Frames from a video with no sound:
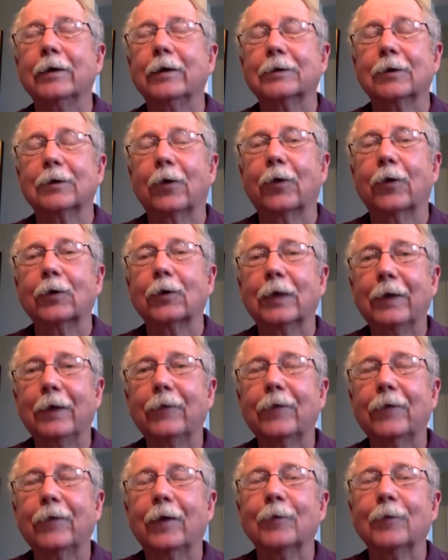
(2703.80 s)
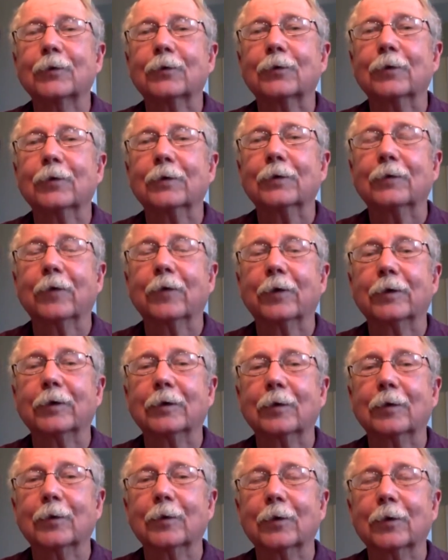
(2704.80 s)
So their leaf chemistry is very
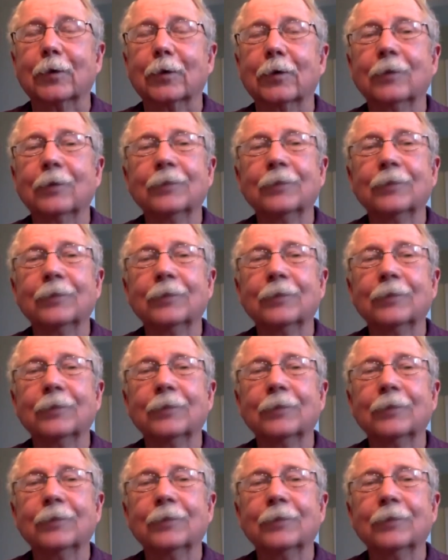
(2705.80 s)
similar.